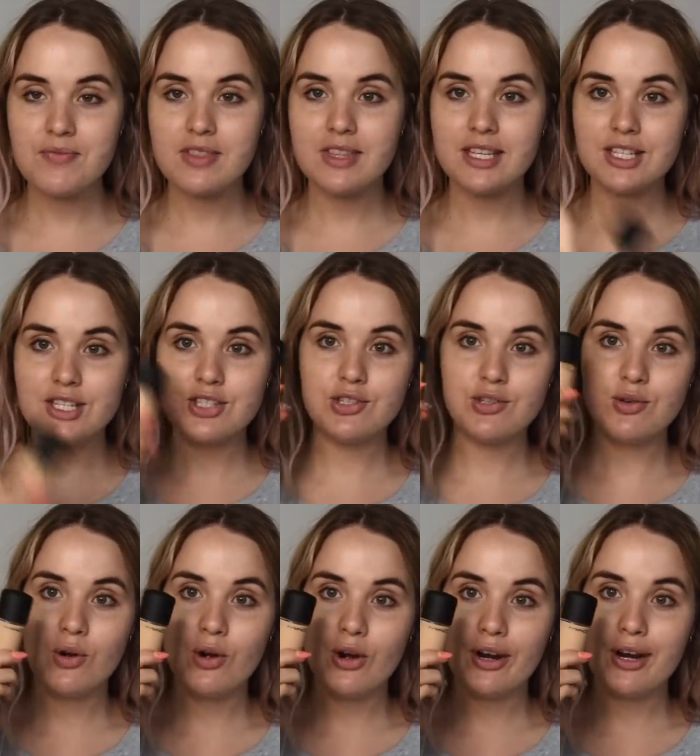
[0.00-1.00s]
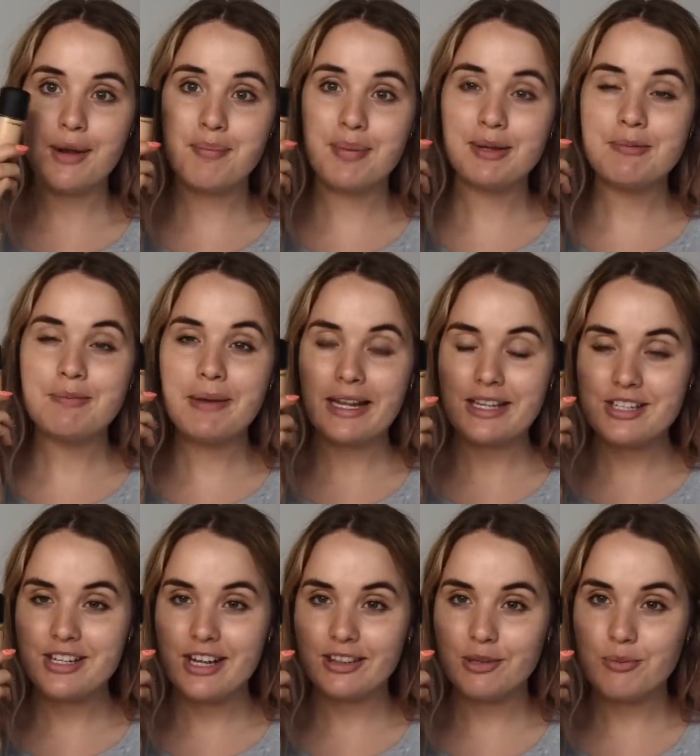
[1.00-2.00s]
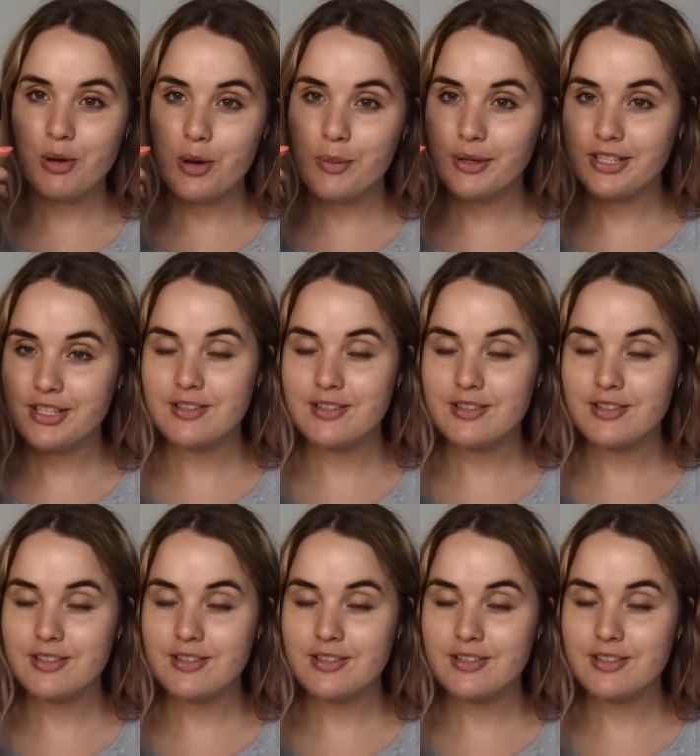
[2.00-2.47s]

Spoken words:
these two are a bit patchy at the moment,